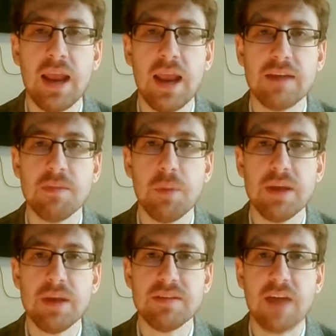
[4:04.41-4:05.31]
Alexa
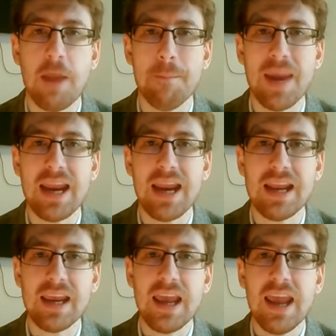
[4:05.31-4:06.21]
Bliss and
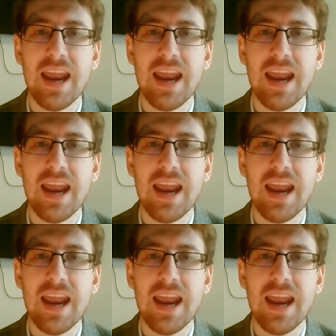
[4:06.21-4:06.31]
Bayley